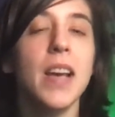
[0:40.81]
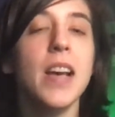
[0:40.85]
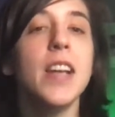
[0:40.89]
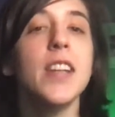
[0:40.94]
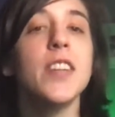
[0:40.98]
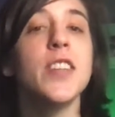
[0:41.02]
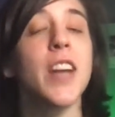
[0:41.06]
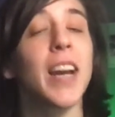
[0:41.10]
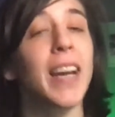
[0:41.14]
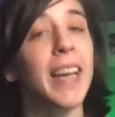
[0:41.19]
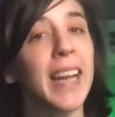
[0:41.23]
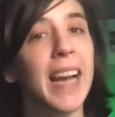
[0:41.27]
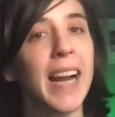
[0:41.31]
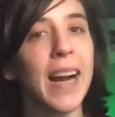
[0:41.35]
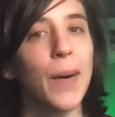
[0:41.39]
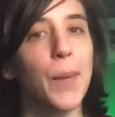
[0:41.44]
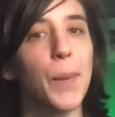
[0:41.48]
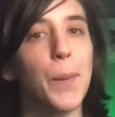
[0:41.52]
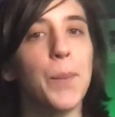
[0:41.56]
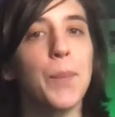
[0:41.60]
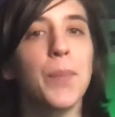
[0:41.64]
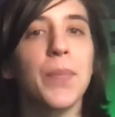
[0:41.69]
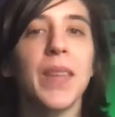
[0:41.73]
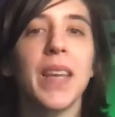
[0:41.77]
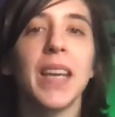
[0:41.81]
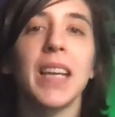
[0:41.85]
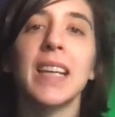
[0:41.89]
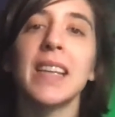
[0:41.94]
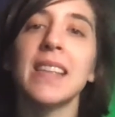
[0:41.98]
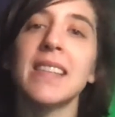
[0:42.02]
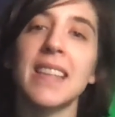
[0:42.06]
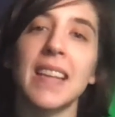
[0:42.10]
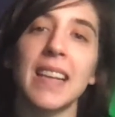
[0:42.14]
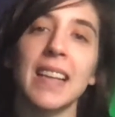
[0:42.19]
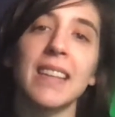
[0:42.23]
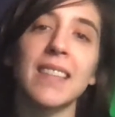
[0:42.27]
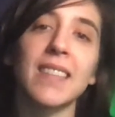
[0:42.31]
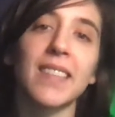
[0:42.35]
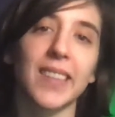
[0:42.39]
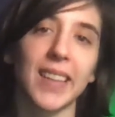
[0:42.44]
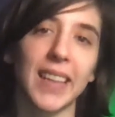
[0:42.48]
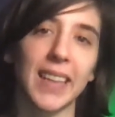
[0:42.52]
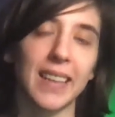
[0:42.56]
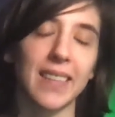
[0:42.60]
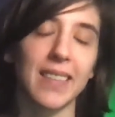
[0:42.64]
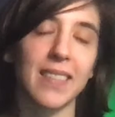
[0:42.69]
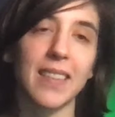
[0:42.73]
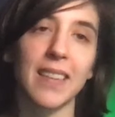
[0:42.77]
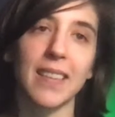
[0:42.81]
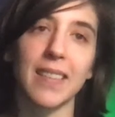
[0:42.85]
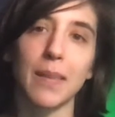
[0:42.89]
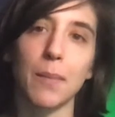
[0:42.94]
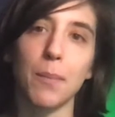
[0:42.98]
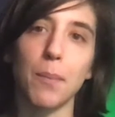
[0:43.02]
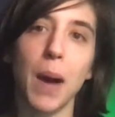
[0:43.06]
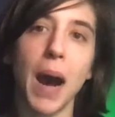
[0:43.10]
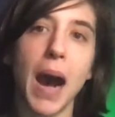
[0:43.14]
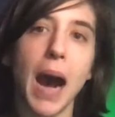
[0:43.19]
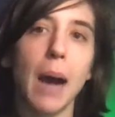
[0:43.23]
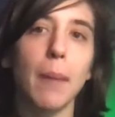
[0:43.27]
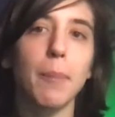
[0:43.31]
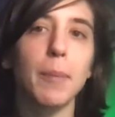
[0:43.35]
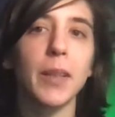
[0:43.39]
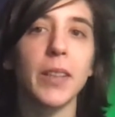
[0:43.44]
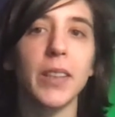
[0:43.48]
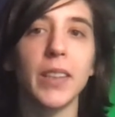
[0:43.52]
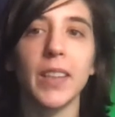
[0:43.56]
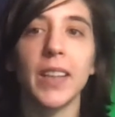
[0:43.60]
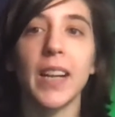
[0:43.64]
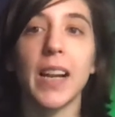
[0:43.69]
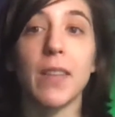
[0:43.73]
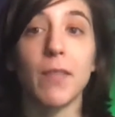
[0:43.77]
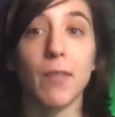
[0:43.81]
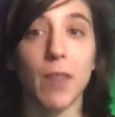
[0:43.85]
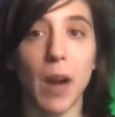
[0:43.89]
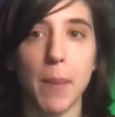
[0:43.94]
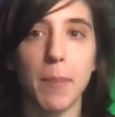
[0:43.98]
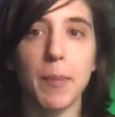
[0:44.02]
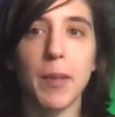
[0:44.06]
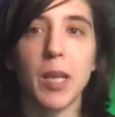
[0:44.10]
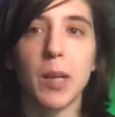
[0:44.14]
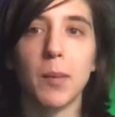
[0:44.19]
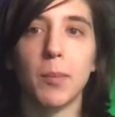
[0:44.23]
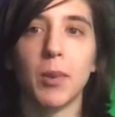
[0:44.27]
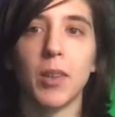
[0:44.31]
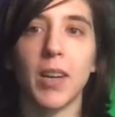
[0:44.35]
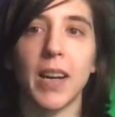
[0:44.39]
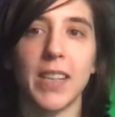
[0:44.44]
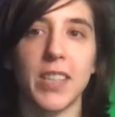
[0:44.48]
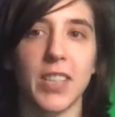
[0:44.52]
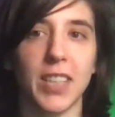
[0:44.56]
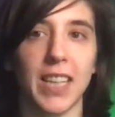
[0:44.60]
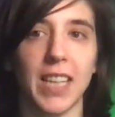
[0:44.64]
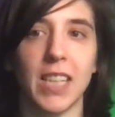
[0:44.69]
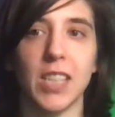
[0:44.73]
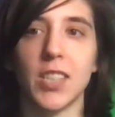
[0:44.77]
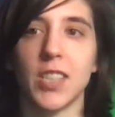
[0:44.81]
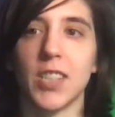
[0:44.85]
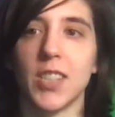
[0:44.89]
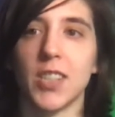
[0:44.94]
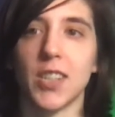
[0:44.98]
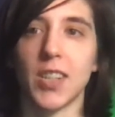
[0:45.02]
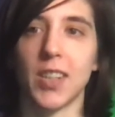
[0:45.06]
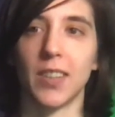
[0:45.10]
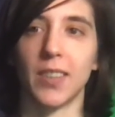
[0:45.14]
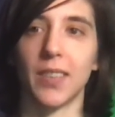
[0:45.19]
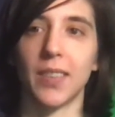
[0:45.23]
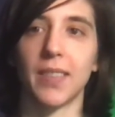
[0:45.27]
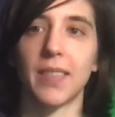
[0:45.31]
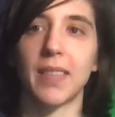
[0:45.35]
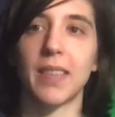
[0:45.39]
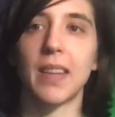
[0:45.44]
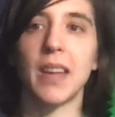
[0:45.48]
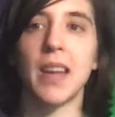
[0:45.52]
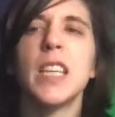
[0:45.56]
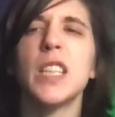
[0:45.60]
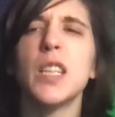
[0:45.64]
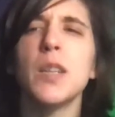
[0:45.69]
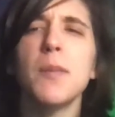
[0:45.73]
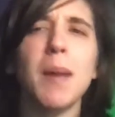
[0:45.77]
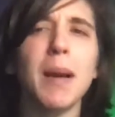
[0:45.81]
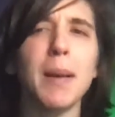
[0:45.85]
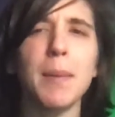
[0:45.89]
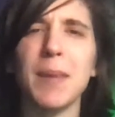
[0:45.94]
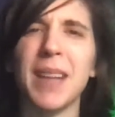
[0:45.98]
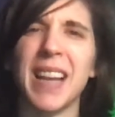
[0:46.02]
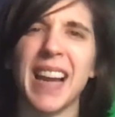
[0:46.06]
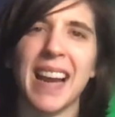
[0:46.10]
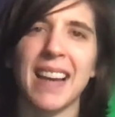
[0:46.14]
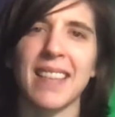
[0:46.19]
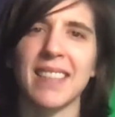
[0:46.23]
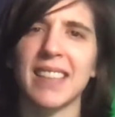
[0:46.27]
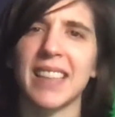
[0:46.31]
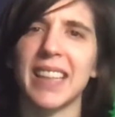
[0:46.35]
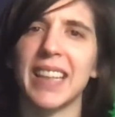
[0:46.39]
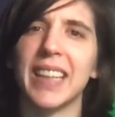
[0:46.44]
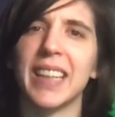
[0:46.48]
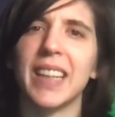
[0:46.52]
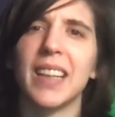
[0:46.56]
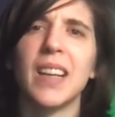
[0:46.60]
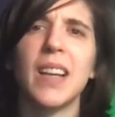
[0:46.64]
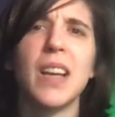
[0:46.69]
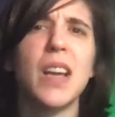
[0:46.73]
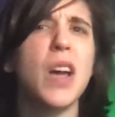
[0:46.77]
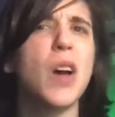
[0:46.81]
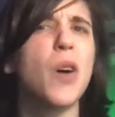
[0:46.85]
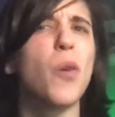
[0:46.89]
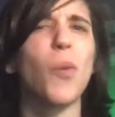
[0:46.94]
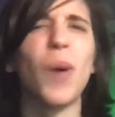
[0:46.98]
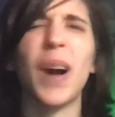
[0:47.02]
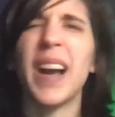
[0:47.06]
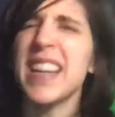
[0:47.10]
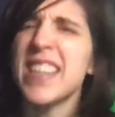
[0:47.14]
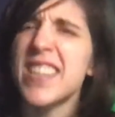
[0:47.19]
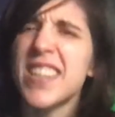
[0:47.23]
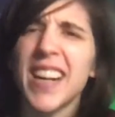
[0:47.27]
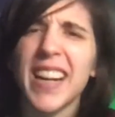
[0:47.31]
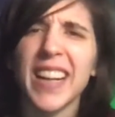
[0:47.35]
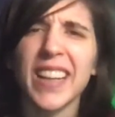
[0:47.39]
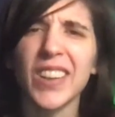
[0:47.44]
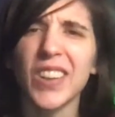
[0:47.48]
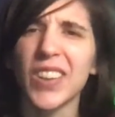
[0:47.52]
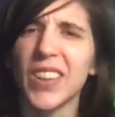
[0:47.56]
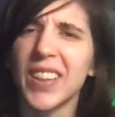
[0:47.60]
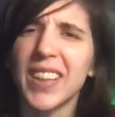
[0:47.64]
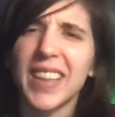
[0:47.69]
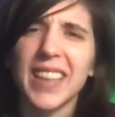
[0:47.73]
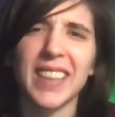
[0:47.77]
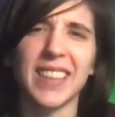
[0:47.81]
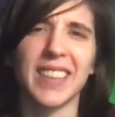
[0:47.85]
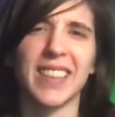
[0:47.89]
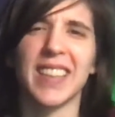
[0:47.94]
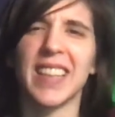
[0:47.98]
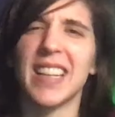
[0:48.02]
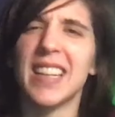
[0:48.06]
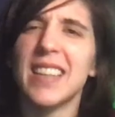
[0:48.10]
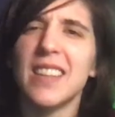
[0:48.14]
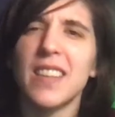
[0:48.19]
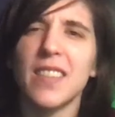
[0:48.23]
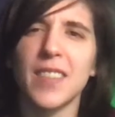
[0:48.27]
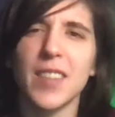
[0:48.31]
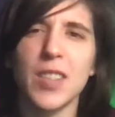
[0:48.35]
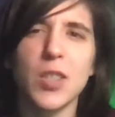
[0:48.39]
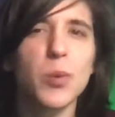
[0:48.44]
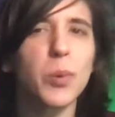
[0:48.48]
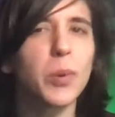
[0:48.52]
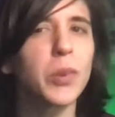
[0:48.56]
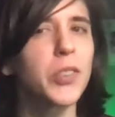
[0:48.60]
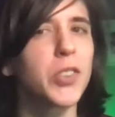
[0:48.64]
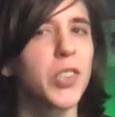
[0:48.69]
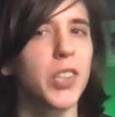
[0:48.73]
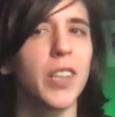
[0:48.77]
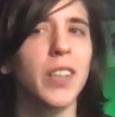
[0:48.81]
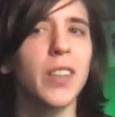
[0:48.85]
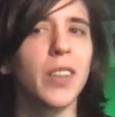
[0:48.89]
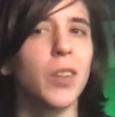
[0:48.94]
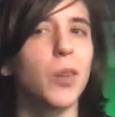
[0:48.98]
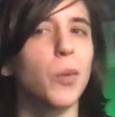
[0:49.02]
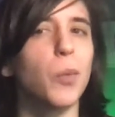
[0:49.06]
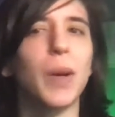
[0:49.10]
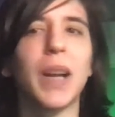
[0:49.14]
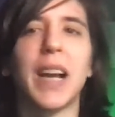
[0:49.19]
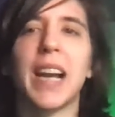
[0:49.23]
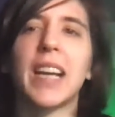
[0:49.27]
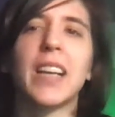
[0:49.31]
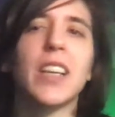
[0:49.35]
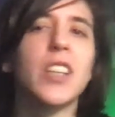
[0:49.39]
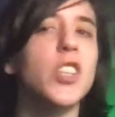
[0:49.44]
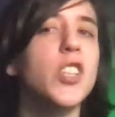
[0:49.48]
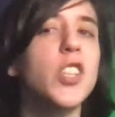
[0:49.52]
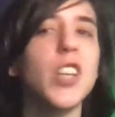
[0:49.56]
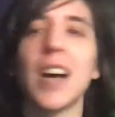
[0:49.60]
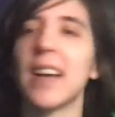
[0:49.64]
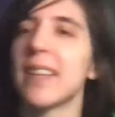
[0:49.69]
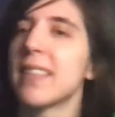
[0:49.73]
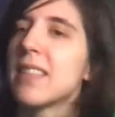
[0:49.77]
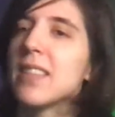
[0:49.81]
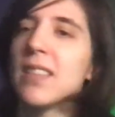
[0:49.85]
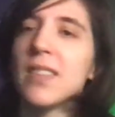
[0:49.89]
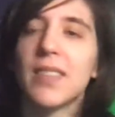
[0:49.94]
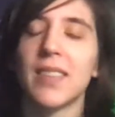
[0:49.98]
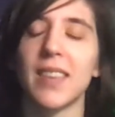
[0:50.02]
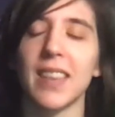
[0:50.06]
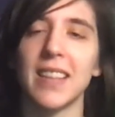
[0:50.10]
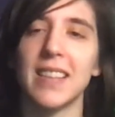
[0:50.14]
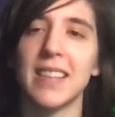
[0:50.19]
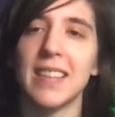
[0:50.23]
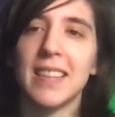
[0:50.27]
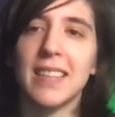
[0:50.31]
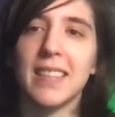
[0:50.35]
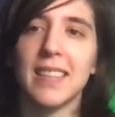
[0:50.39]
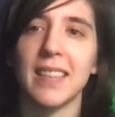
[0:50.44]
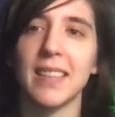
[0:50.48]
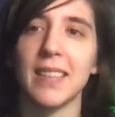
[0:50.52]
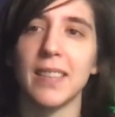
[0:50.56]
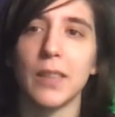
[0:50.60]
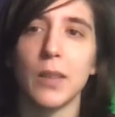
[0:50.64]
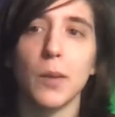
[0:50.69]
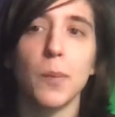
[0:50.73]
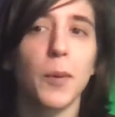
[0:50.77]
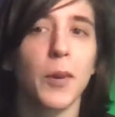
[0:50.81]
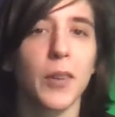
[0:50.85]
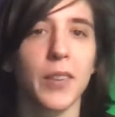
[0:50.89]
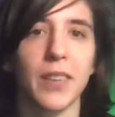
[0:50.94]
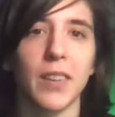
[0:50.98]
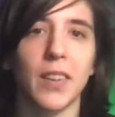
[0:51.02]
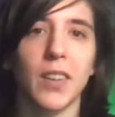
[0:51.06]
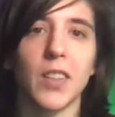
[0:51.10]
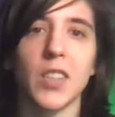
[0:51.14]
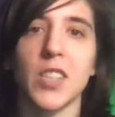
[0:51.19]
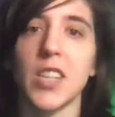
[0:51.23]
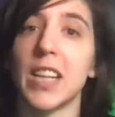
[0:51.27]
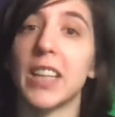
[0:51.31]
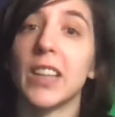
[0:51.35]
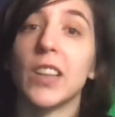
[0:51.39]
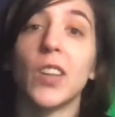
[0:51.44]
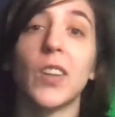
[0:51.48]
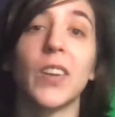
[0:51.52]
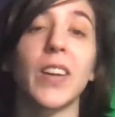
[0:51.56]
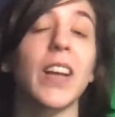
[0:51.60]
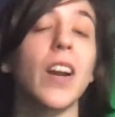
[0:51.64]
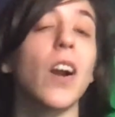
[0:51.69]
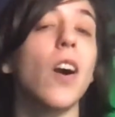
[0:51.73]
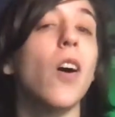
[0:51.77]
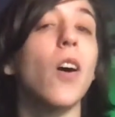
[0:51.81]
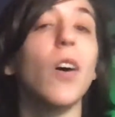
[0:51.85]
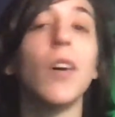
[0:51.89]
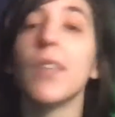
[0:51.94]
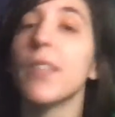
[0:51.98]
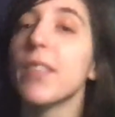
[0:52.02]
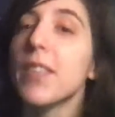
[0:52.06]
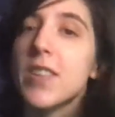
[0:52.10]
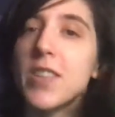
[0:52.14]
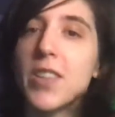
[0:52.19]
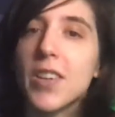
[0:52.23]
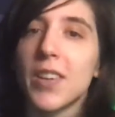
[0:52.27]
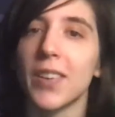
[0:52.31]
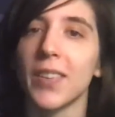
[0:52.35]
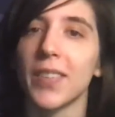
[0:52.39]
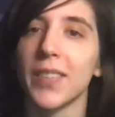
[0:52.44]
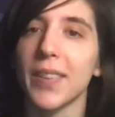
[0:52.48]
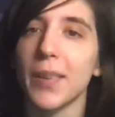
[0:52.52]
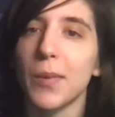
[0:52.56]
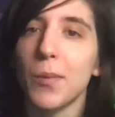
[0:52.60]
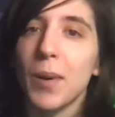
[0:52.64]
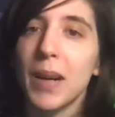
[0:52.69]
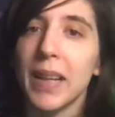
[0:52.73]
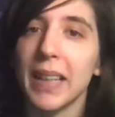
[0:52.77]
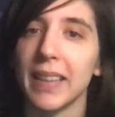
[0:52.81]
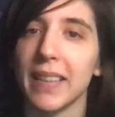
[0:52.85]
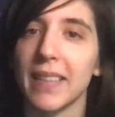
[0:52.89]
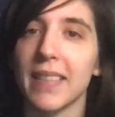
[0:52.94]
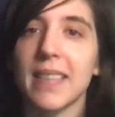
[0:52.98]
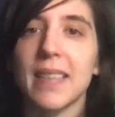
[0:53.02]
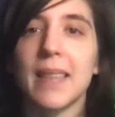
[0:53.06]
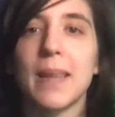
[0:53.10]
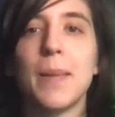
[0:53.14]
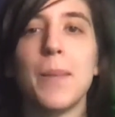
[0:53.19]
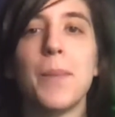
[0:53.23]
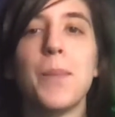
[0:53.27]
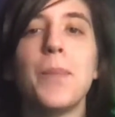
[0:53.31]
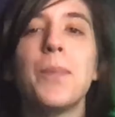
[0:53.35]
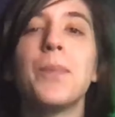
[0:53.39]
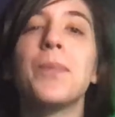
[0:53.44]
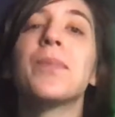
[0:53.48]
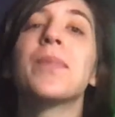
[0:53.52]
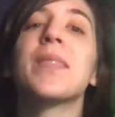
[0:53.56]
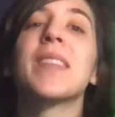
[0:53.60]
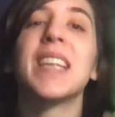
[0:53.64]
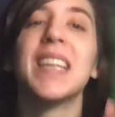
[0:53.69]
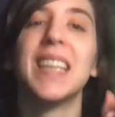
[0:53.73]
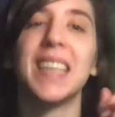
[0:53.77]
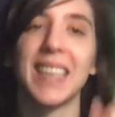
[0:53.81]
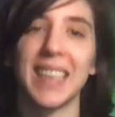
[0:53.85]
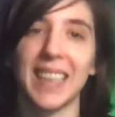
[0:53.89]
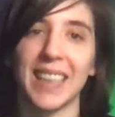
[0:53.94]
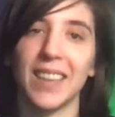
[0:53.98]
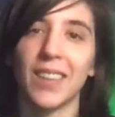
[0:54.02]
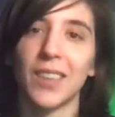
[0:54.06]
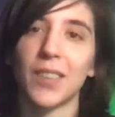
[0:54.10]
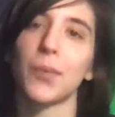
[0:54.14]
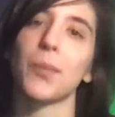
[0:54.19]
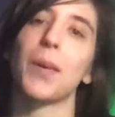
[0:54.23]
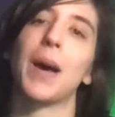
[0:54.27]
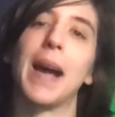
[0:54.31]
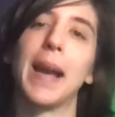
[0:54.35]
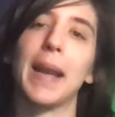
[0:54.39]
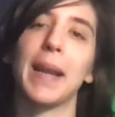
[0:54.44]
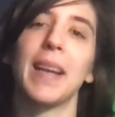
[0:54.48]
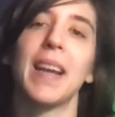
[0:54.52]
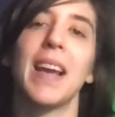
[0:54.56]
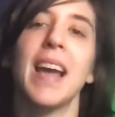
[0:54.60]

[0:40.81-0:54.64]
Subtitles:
Check it out. It contains links to some popular and reputable education journals. You might be asking, why should I look at an individual journal when I could just use the TC Super Search and look at all of the journals at once? Here's why.